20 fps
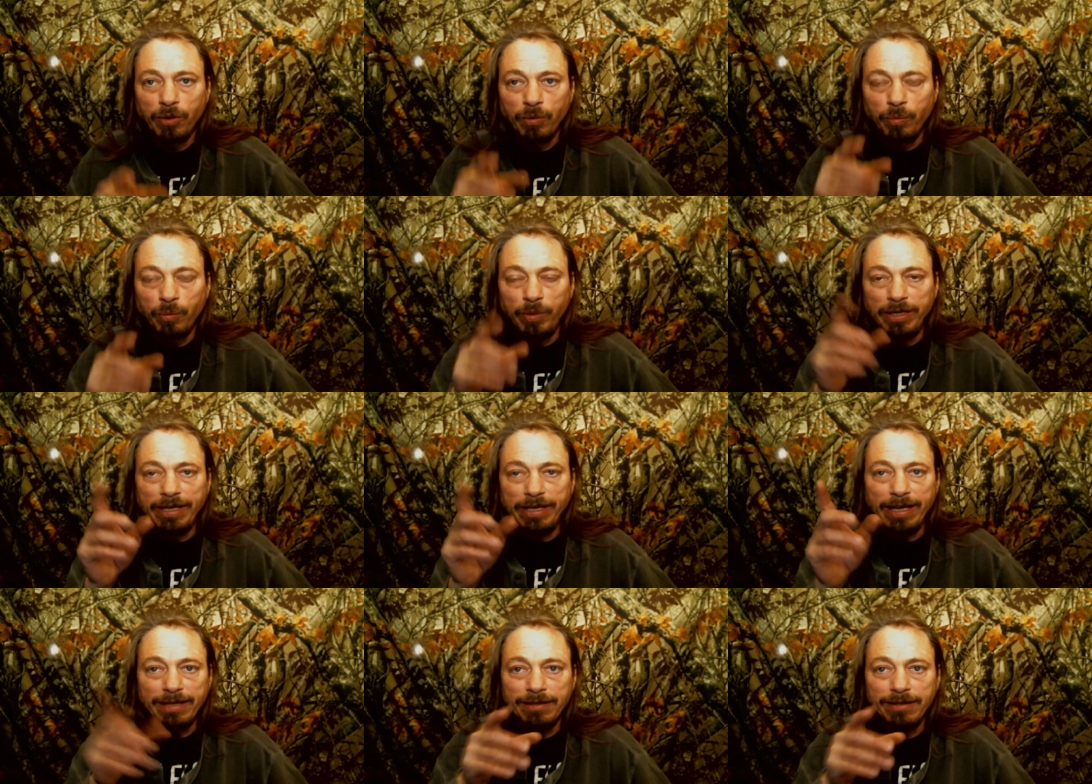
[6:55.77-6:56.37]
we
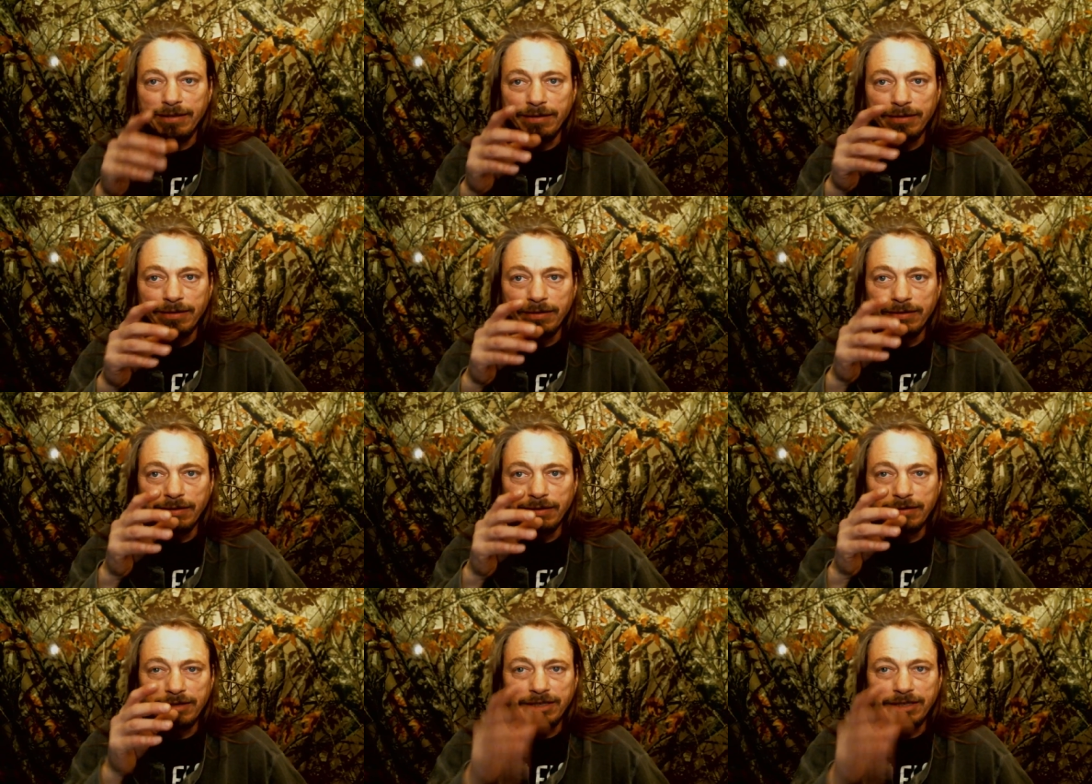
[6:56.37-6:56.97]
get
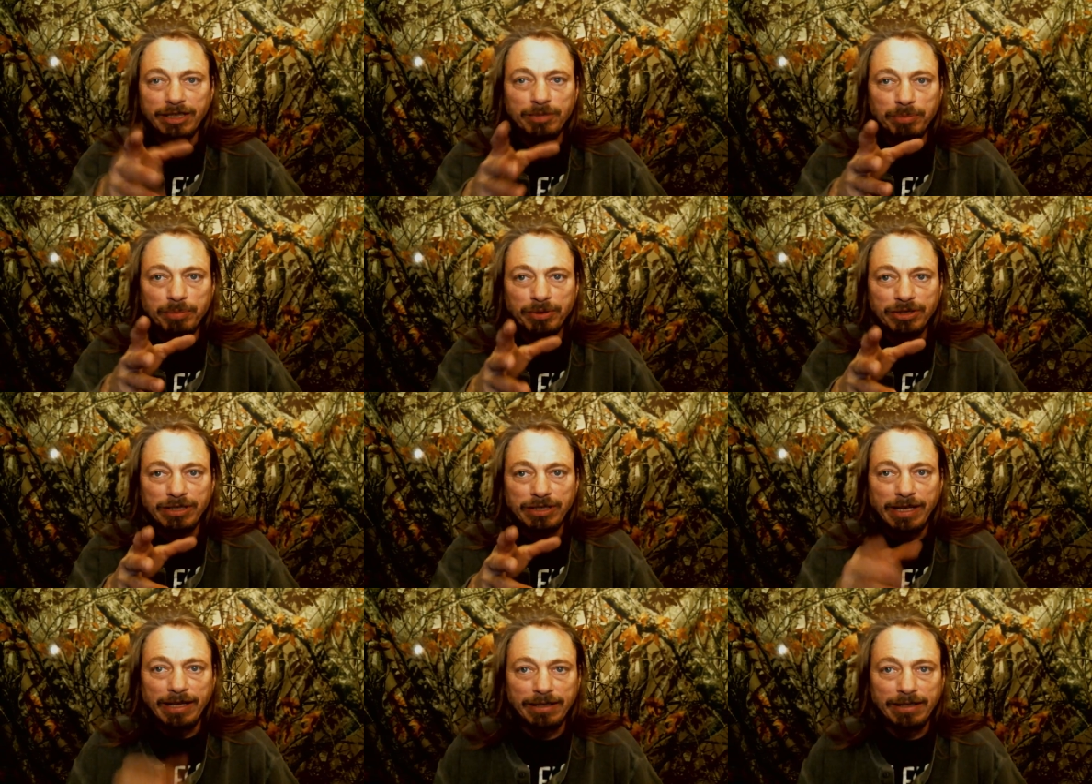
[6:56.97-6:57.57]

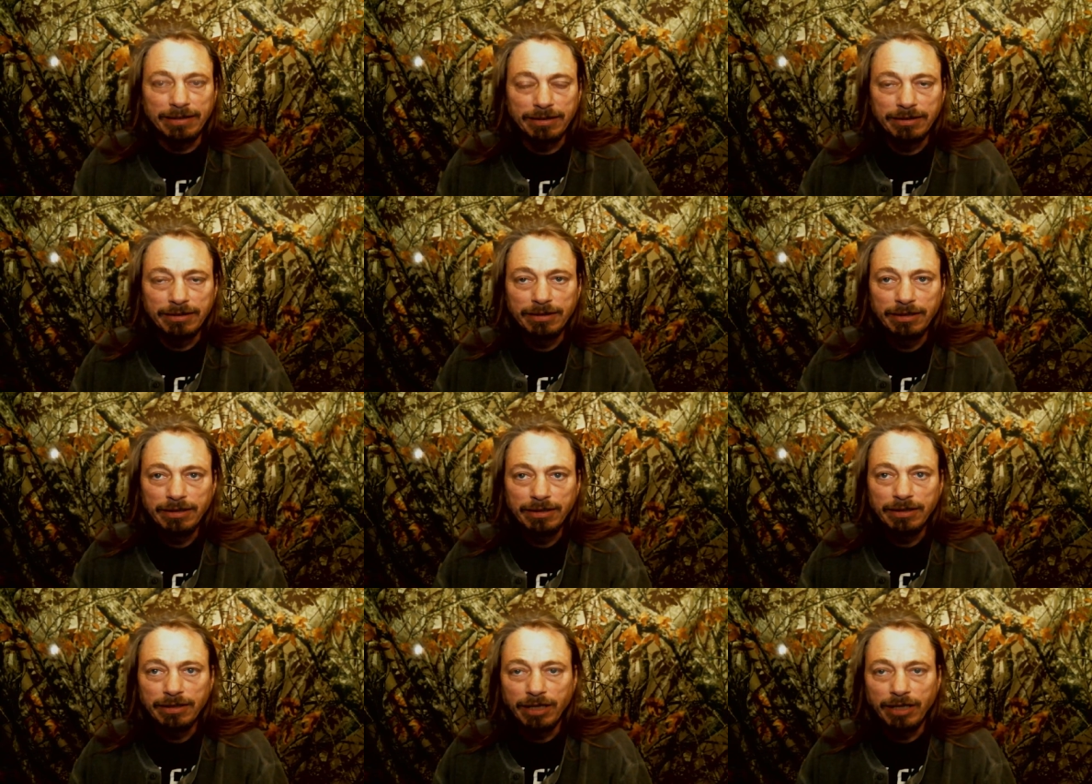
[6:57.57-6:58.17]
6%
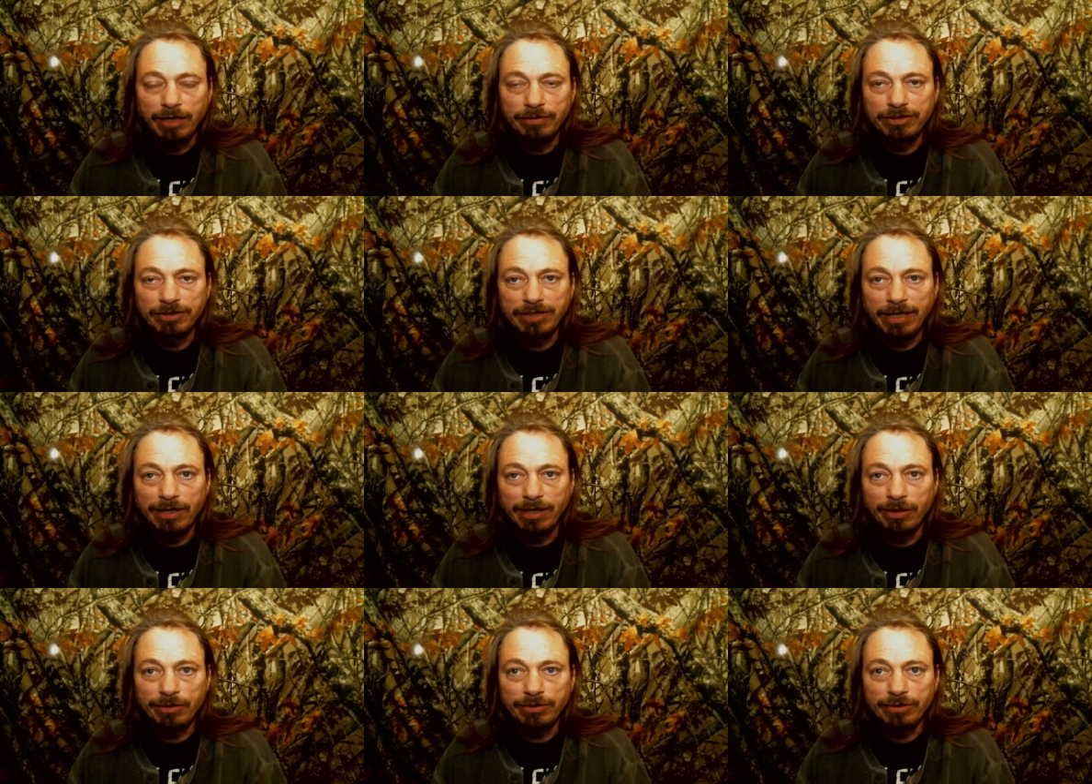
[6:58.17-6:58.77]
of
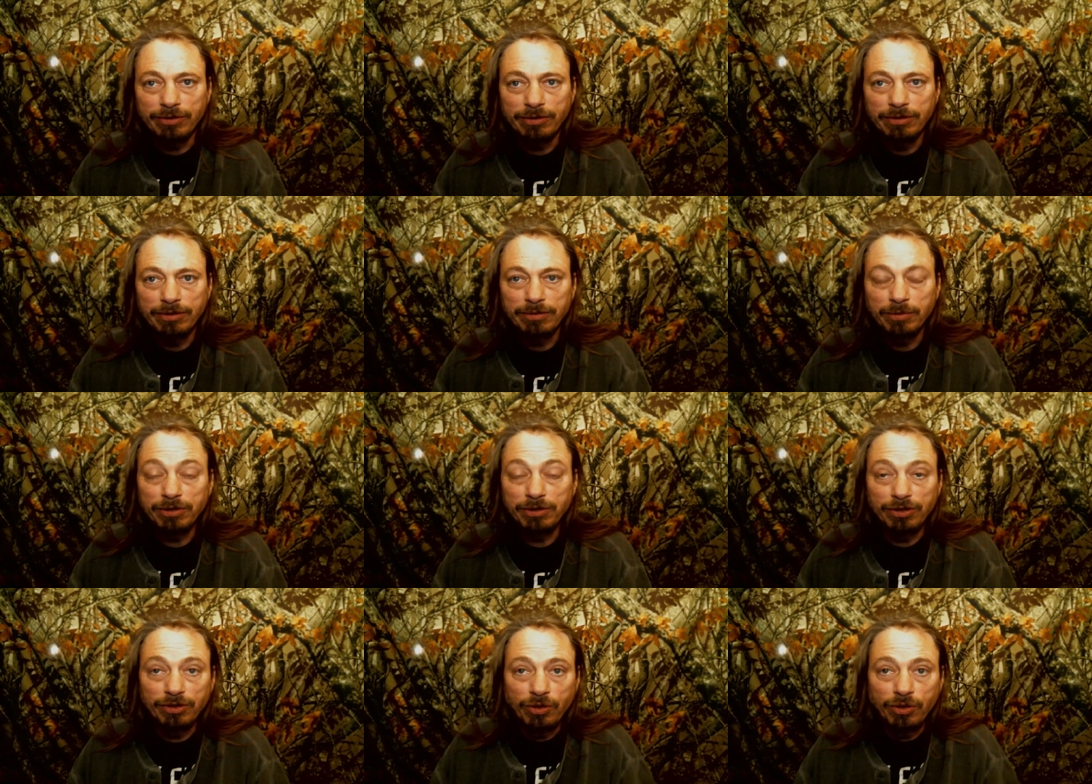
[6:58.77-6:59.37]
sales,
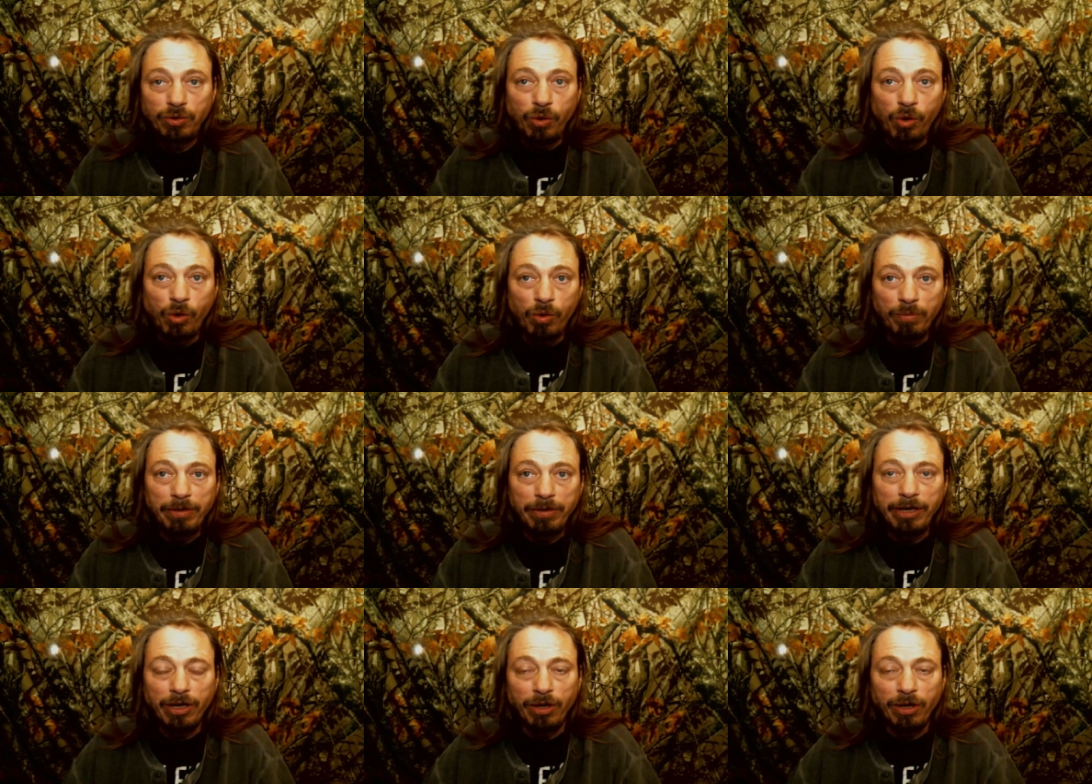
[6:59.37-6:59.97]
which is
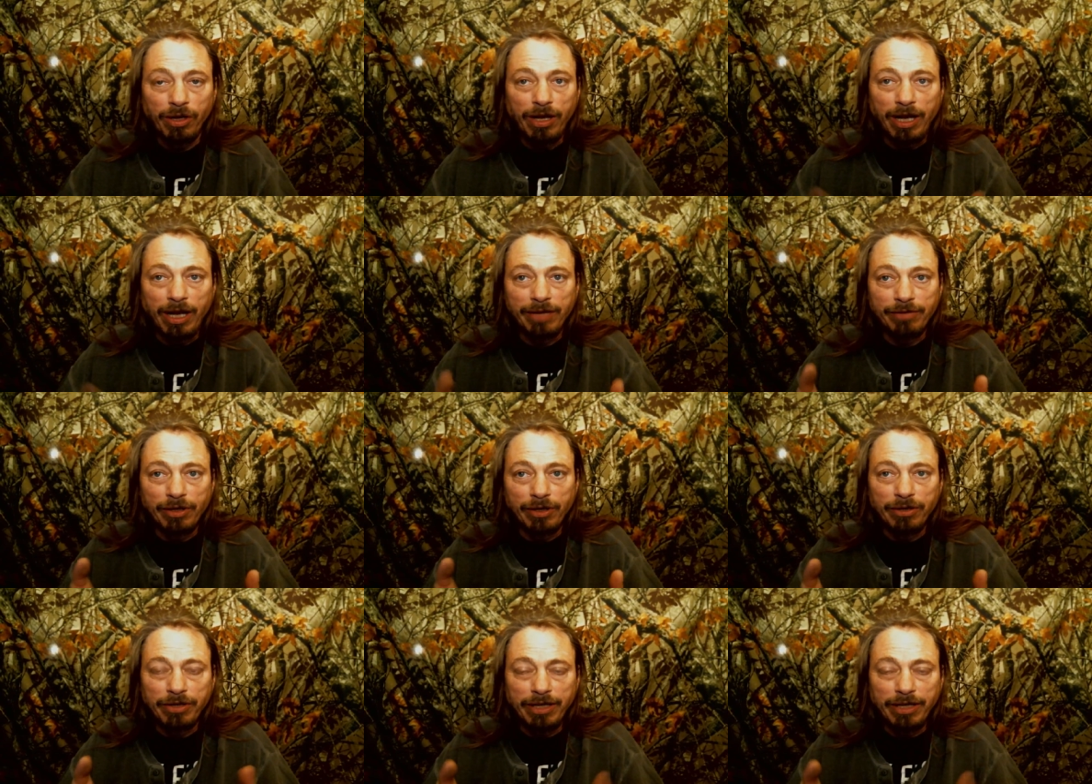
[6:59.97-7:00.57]
cool. You know, a lot of
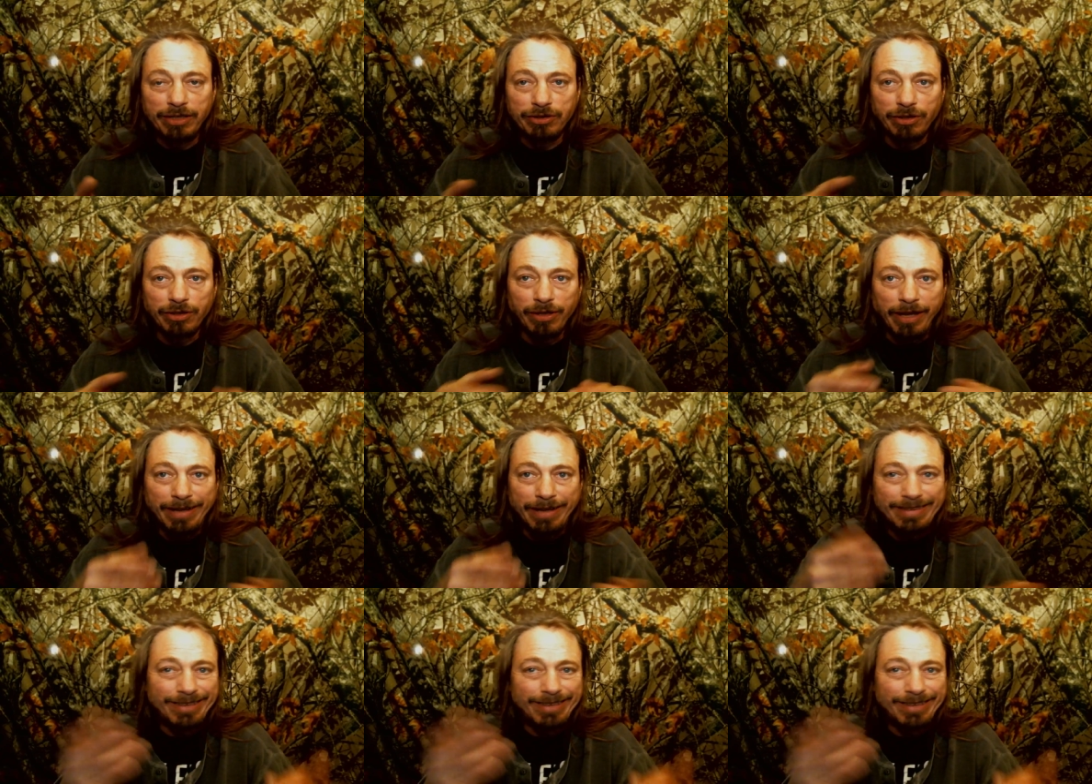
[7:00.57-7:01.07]
our things are like a